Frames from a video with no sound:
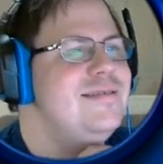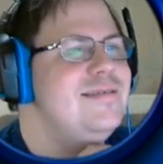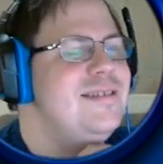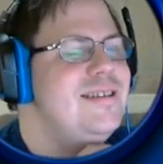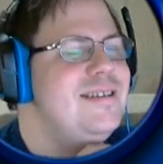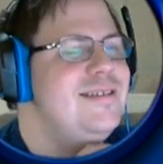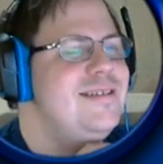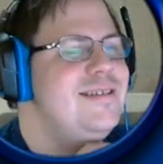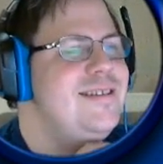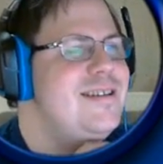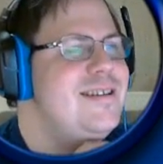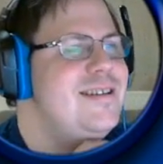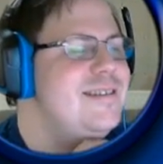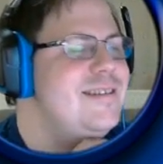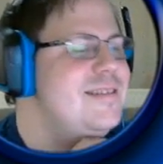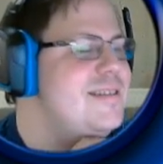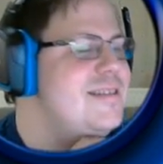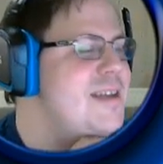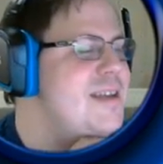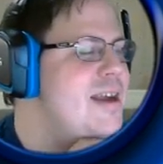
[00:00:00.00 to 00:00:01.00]
Indeed.
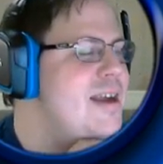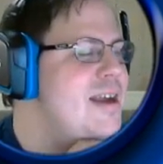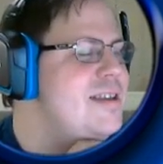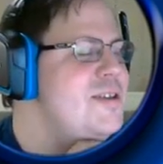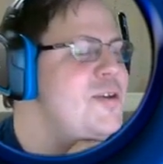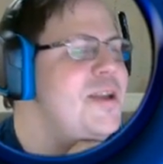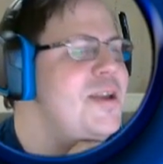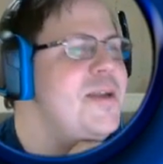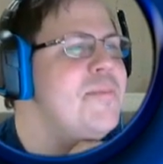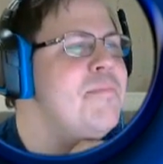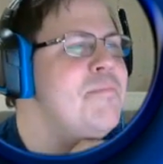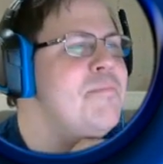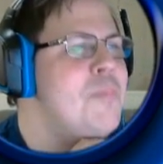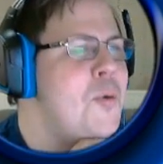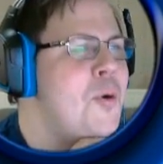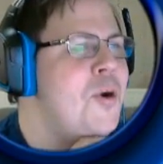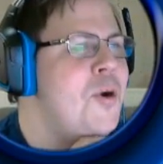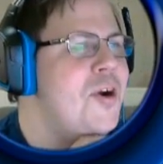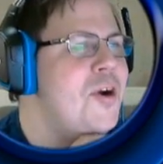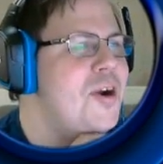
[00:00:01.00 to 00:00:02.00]
You get
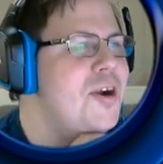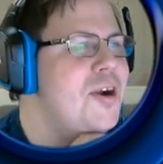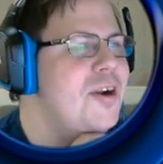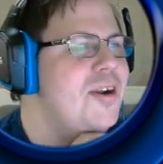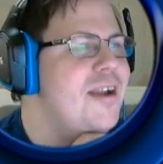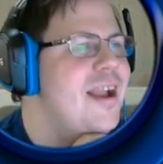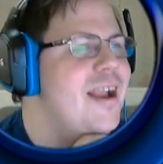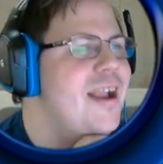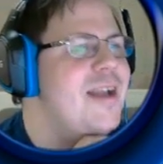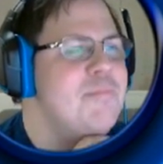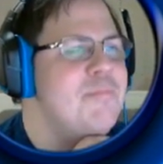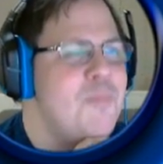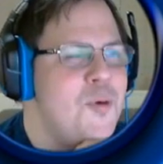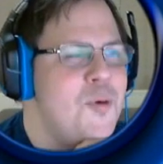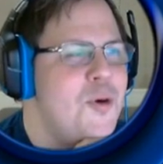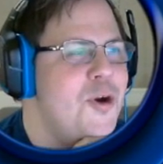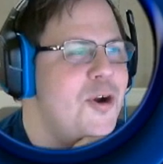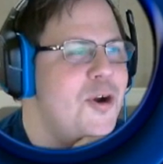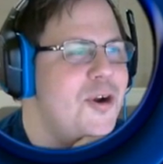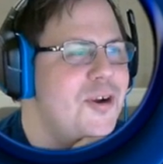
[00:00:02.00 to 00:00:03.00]
more and
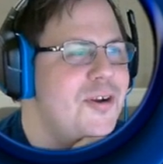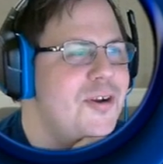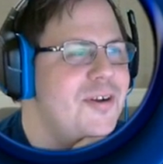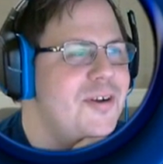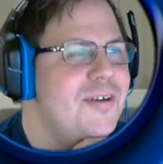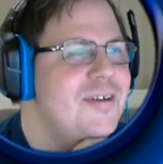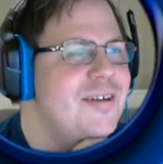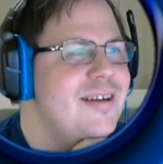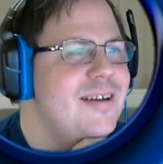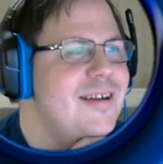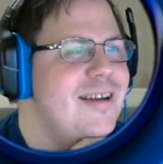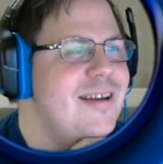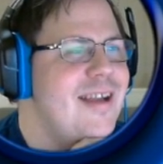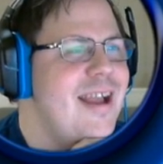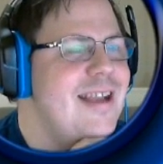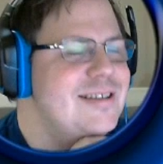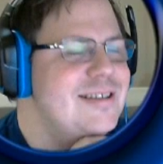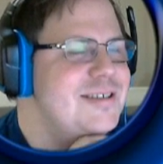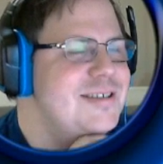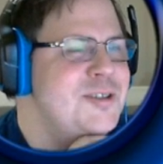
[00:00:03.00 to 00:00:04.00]
more
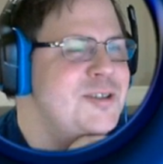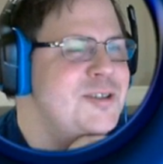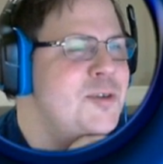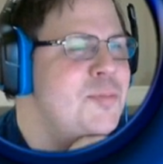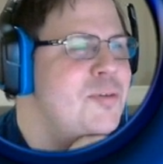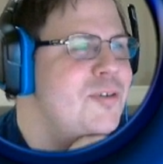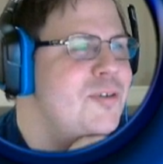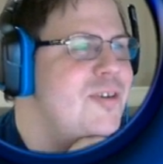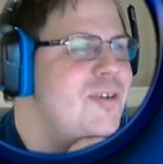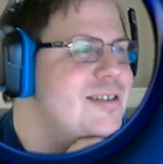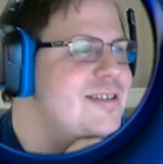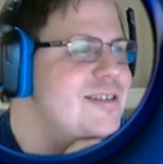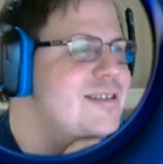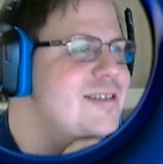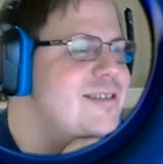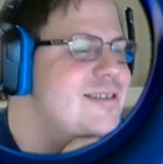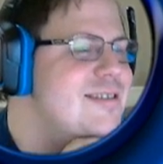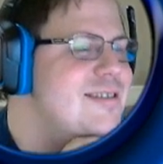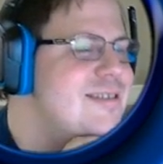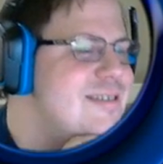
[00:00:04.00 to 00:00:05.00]
as the show
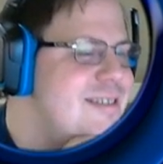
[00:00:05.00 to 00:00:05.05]
progresses.